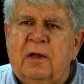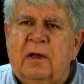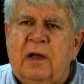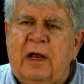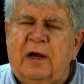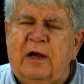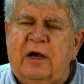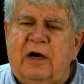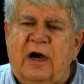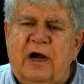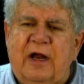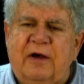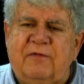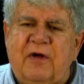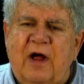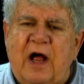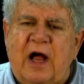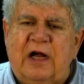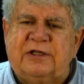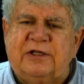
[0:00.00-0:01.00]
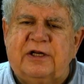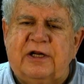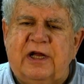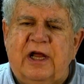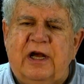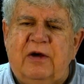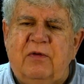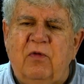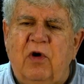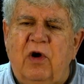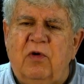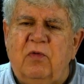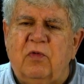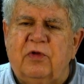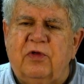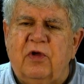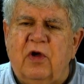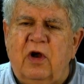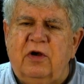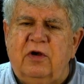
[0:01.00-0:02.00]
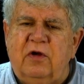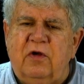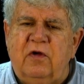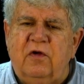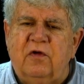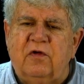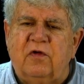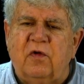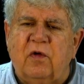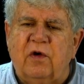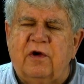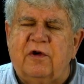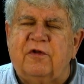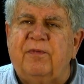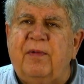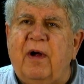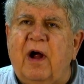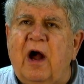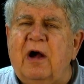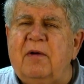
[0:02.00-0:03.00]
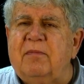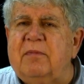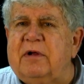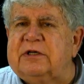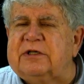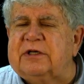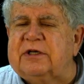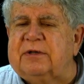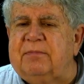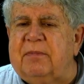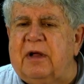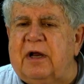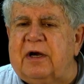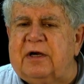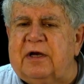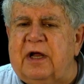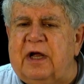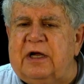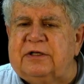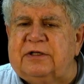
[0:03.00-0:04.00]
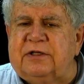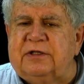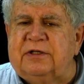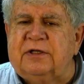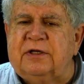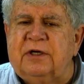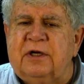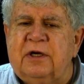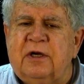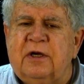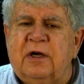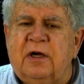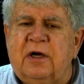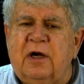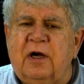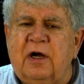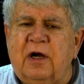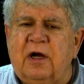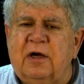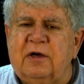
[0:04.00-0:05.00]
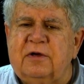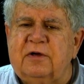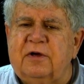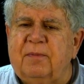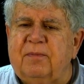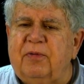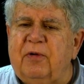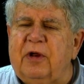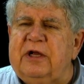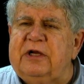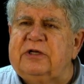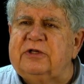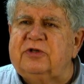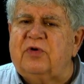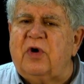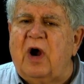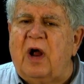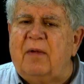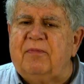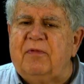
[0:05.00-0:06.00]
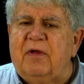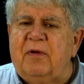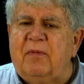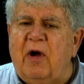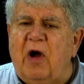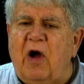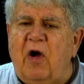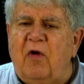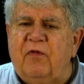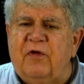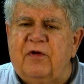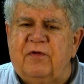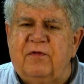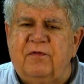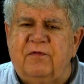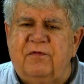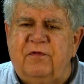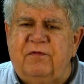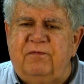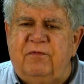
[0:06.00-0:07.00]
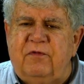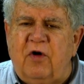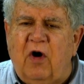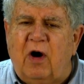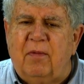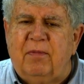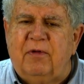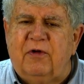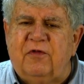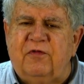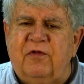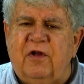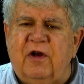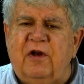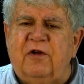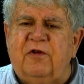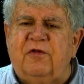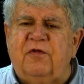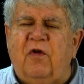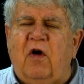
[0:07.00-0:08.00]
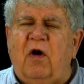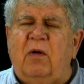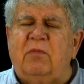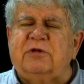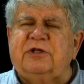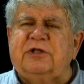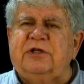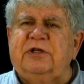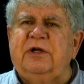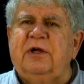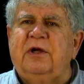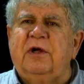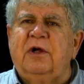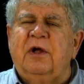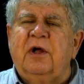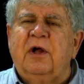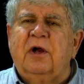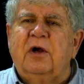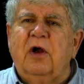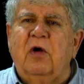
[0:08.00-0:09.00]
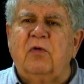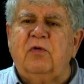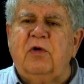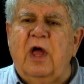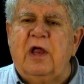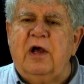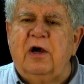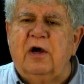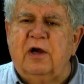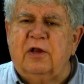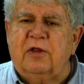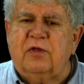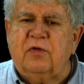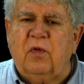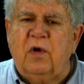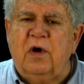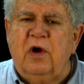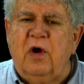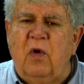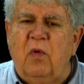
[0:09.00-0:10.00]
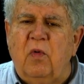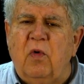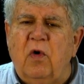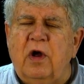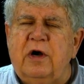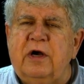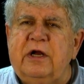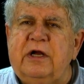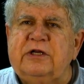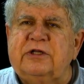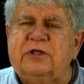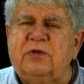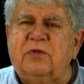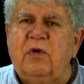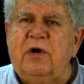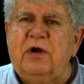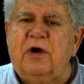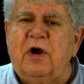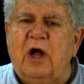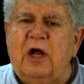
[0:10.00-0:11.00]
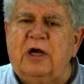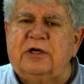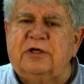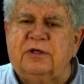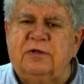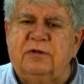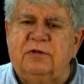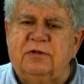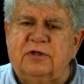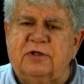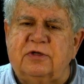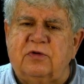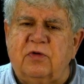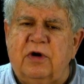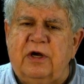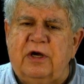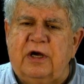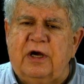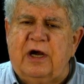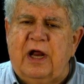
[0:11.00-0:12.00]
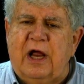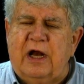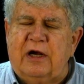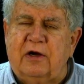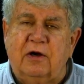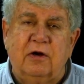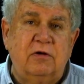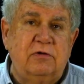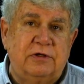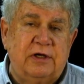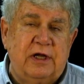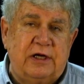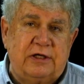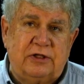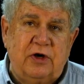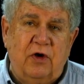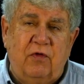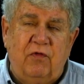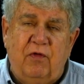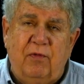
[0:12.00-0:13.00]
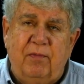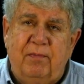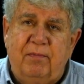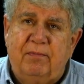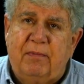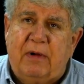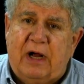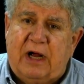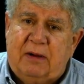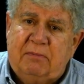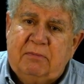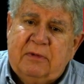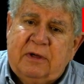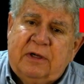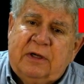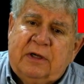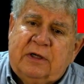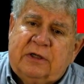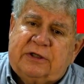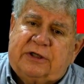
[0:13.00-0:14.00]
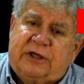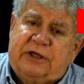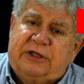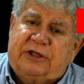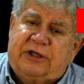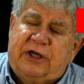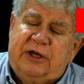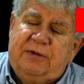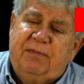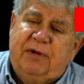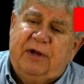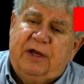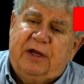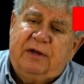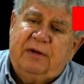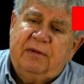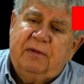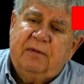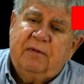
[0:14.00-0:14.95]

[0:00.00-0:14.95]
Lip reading: And they're advising anyone with unused or expired medications to please drop them off at Darby's Village Pharmacy, located at 301 East 39th Street in Andalusia. That's over by CCB.